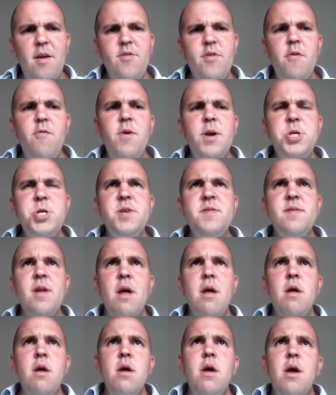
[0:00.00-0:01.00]
So if we just
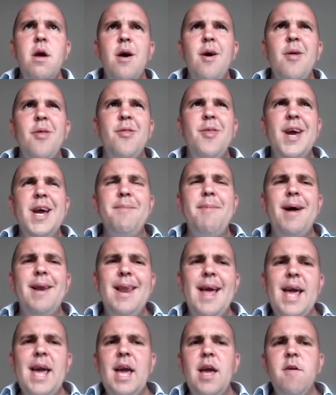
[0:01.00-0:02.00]
think
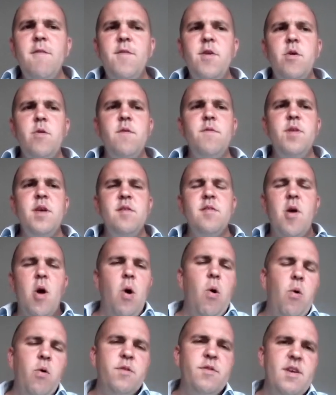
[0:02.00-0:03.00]
about linking a few of these
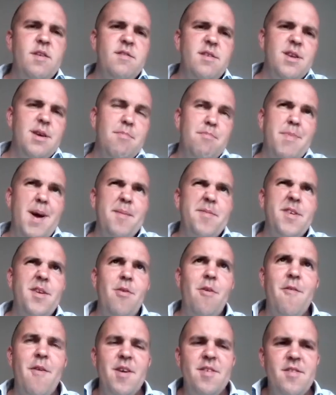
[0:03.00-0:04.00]
causes in a
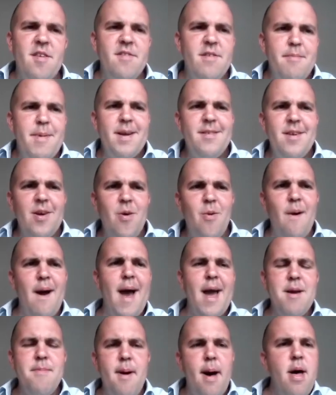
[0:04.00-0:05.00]
not very systematic
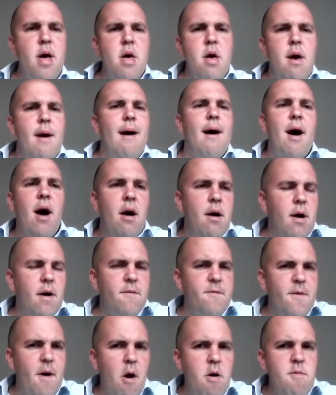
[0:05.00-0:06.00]
way, but
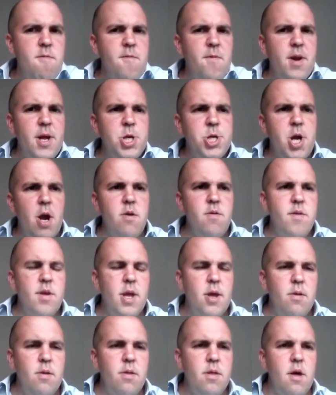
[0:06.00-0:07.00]
I've hopefully shown
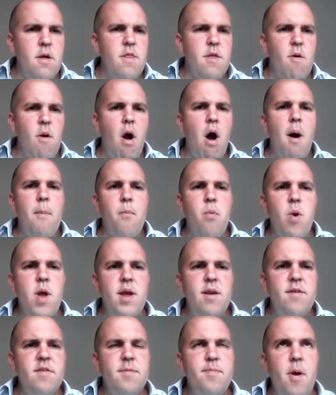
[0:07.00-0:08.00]
to you that there are
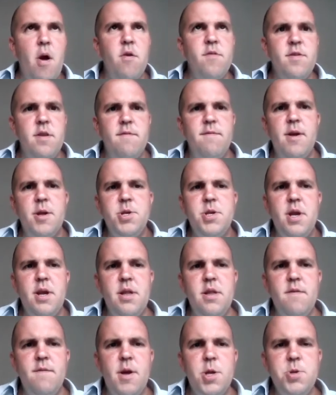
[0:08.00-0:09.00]
predisposed
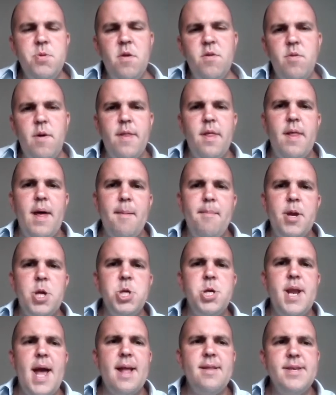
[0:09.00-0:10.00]
individuals, whether that be
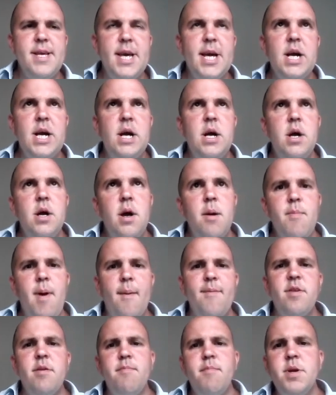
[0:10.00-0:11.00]
genetic,
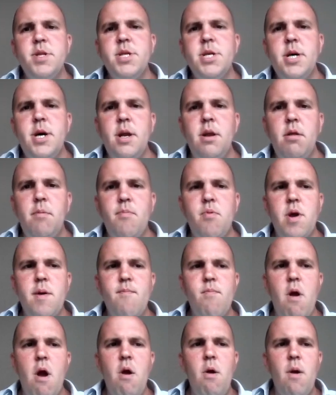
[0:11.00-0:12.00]
perhaps a maternal
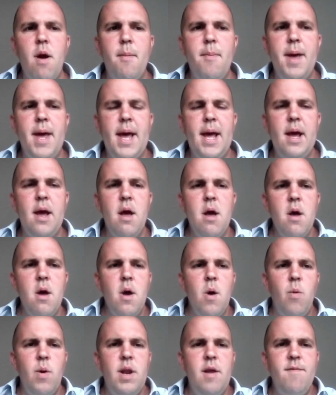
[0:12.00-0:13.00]
pre-programming.
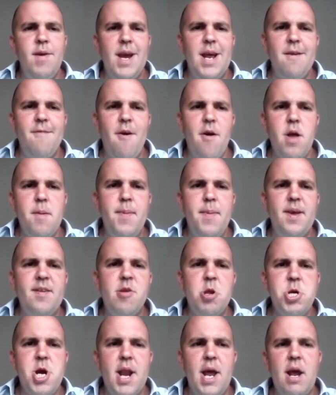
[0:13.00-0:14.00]
We're living in a very
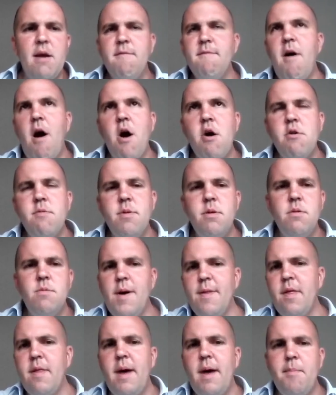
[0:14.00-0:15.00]
obesogenic environment,
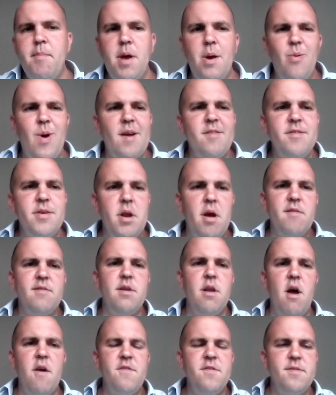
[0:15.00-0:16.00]
whether that be a
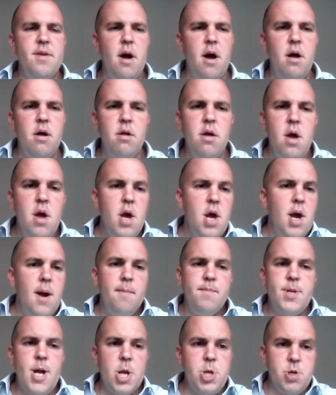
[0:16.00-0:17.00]
westernized lifestyle,
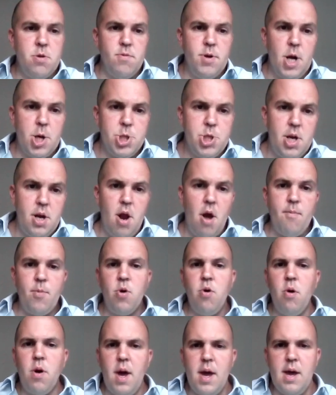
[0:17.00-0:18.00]
potential reduction in
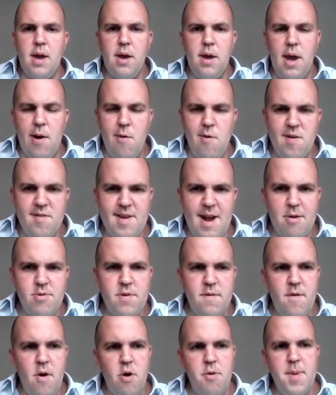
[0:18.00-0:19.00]
home cooking, increased
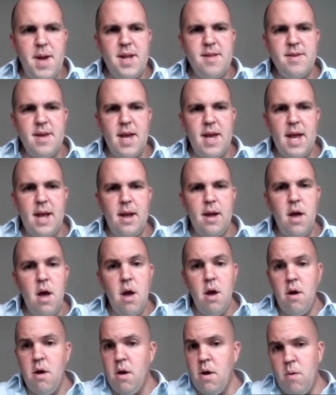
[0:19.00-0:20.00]
out-of-home eating.
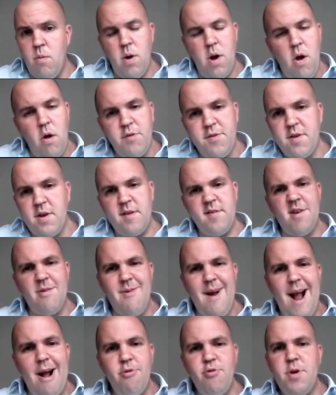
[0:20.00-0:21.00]
We're constantly
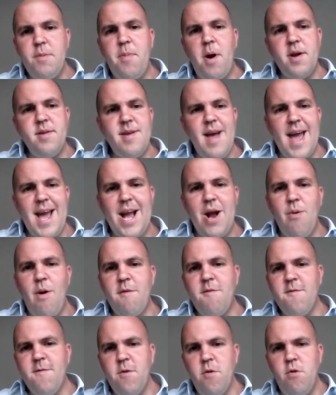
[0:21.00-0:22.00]
surrounded by
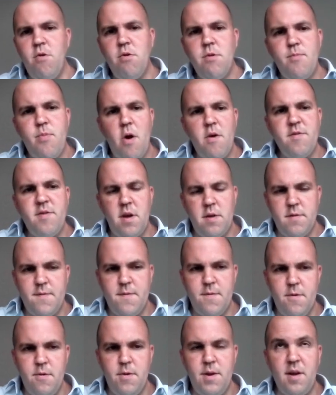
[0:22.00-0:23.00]
takeaway food,
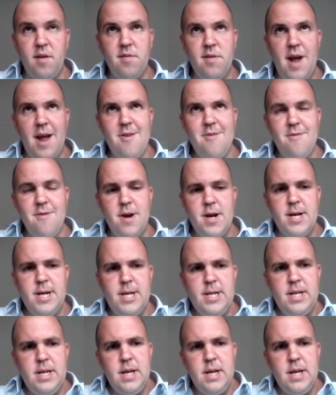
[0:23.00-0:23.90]
processed food, etc.